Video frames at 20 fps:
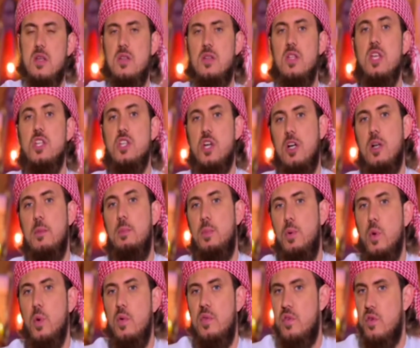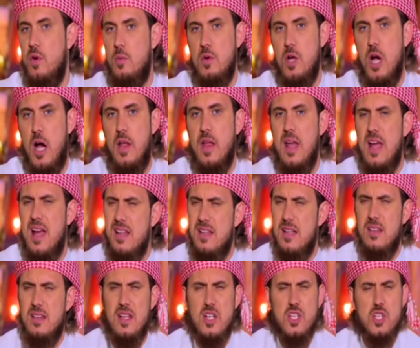that these are the proofs from God,
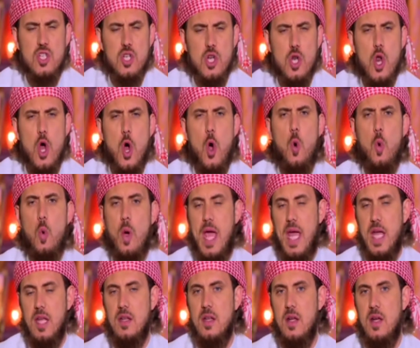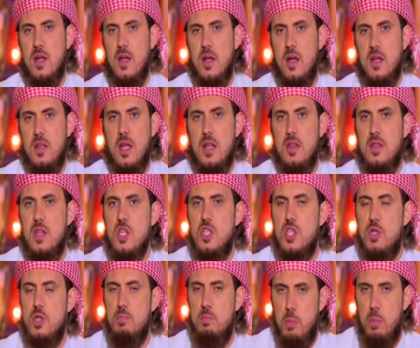that there's no way that
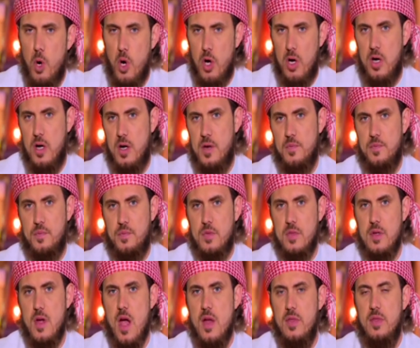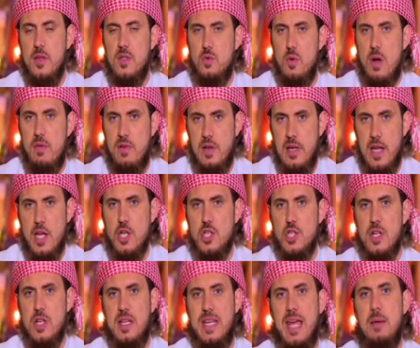this book, this
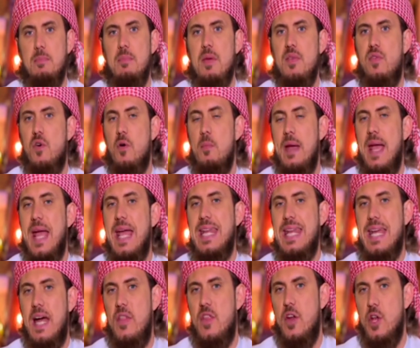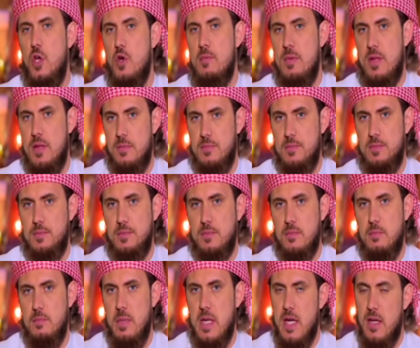revelation, can be from any other human
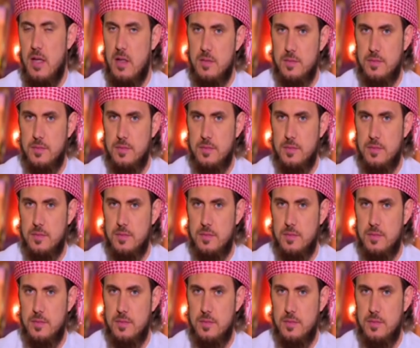being.